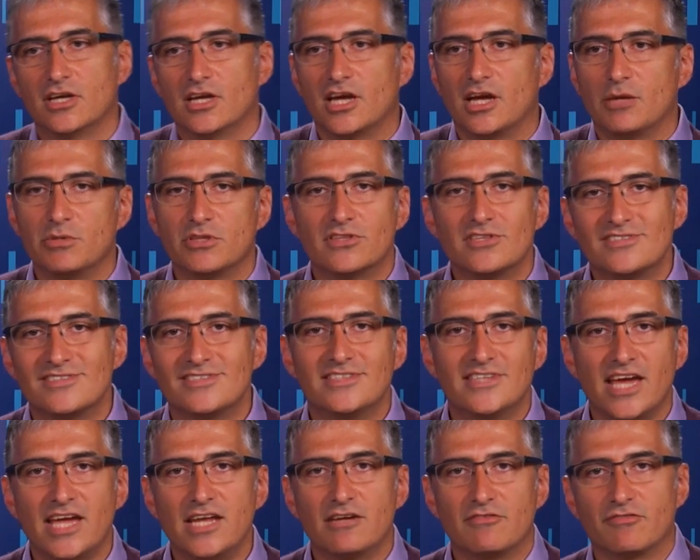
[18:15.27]
I mean, this
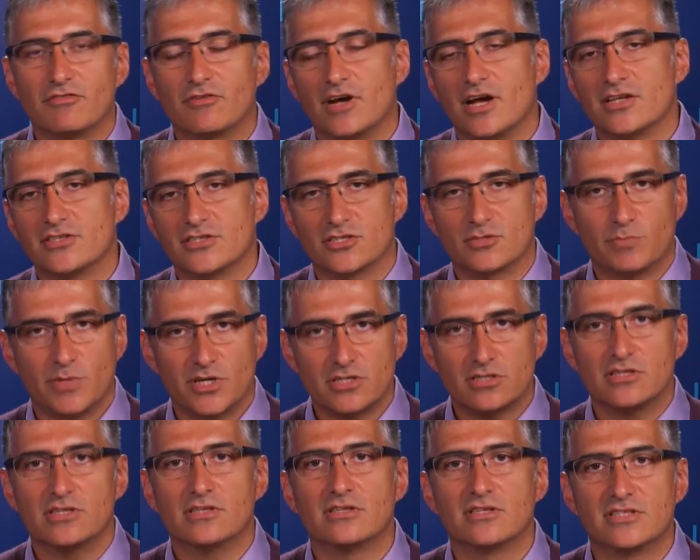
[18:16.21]
data for us,
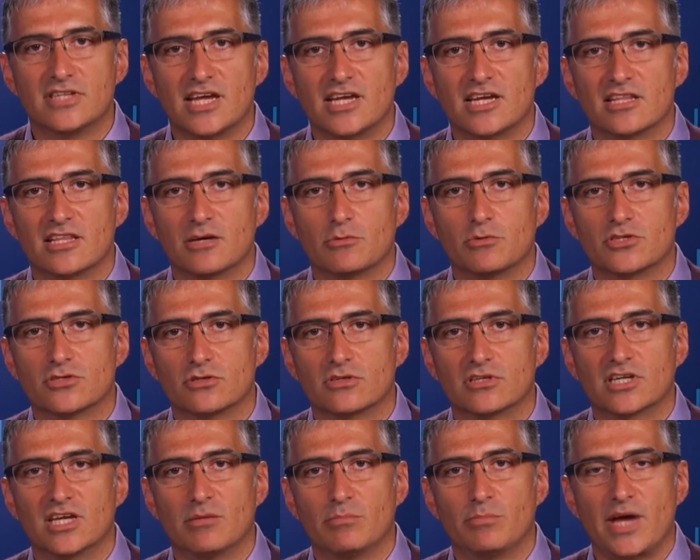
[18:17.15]
especially the data that we sort
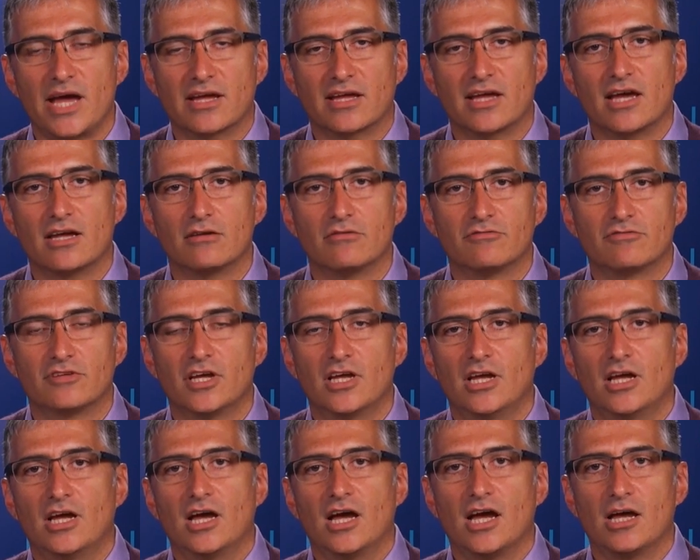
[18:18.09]
of get back out of
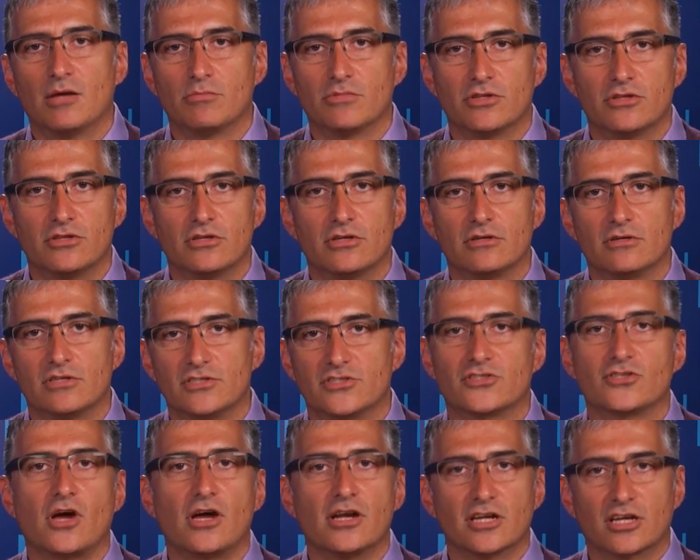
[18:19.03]
the
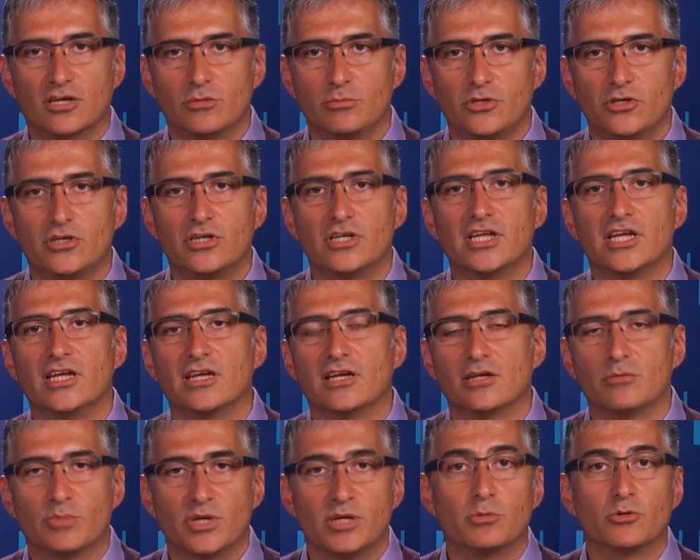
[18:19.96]
insider community
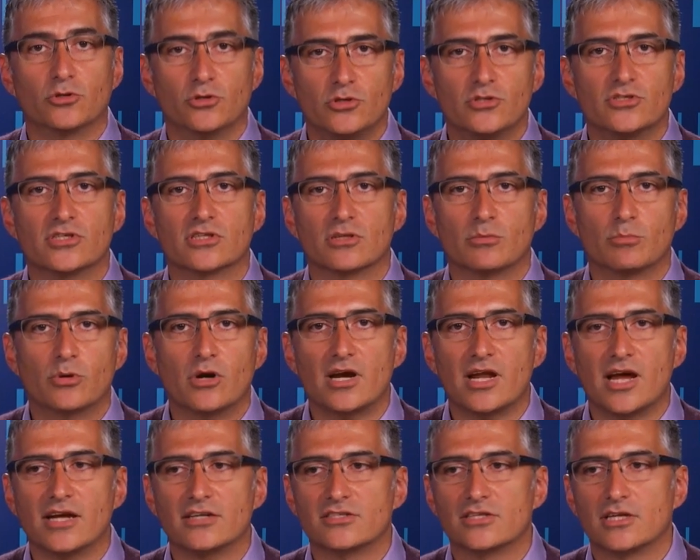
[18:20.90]
and people using the
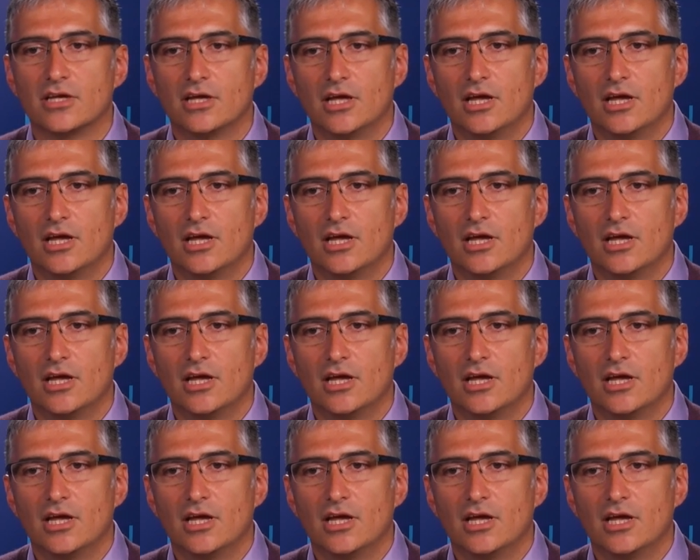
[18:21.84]
product,